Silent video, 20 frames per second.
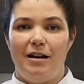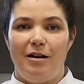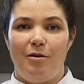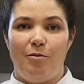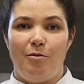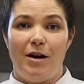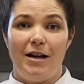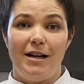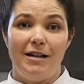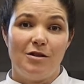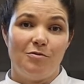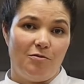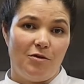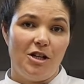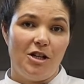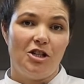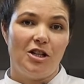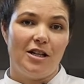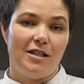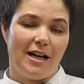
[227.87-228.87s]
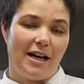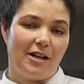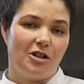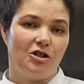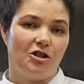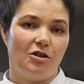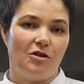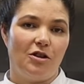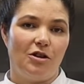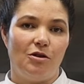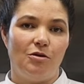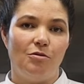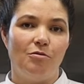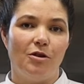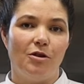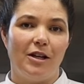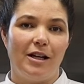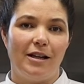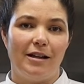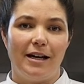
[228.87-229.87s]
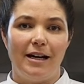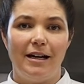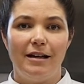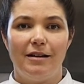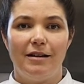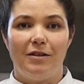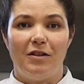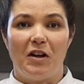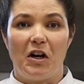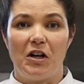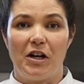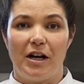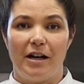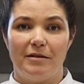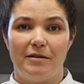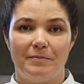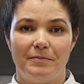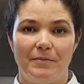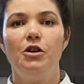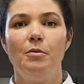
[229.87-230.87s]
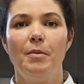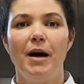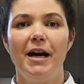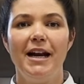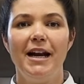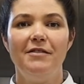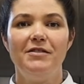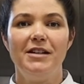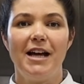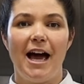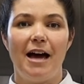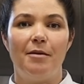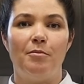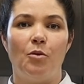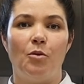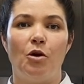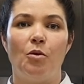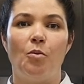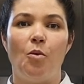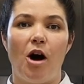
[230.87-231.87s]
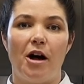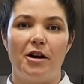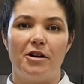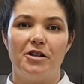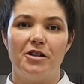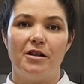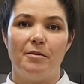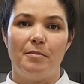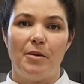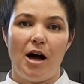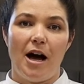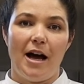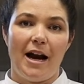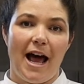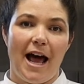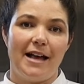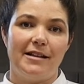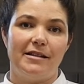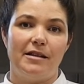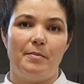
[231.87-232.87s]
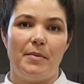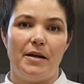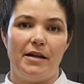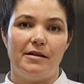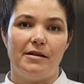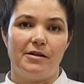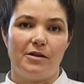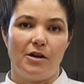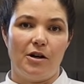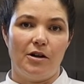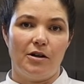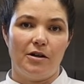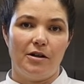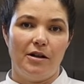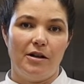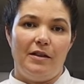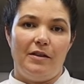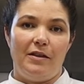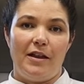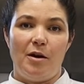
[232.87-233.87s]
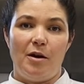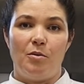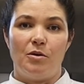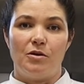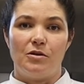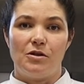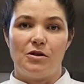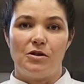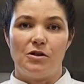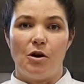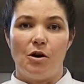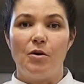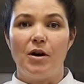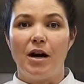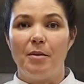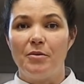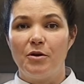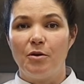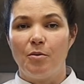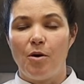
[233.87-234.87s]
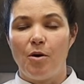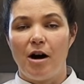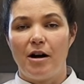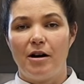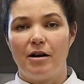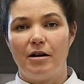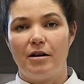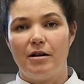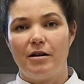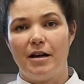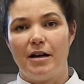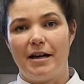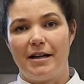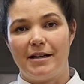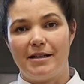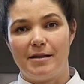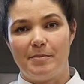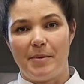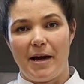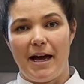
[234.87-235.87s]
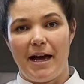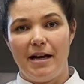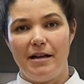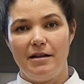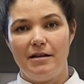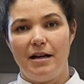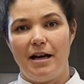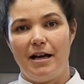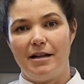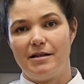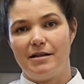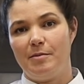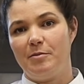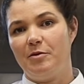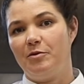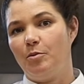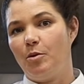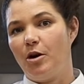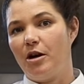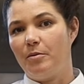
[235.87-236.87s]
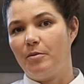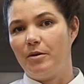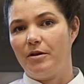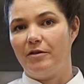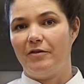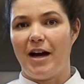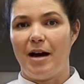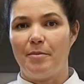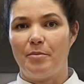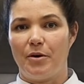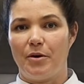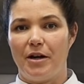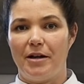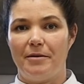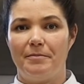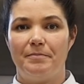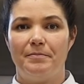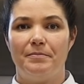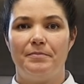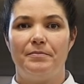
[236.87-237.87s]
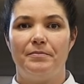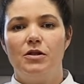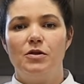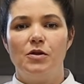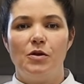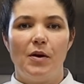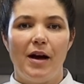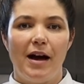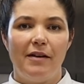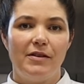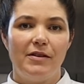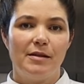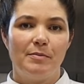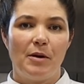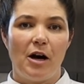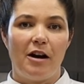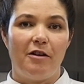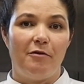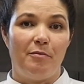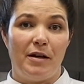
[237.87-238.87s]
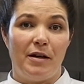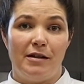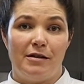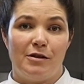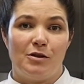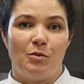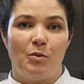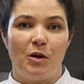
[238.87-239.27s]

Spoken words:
When it's reached a texture that you really like, they're done. You might have to add more water to the pot as the beans cook. They will soak up the water and expand, and some of the water will evaporate. So you have this pot of beans.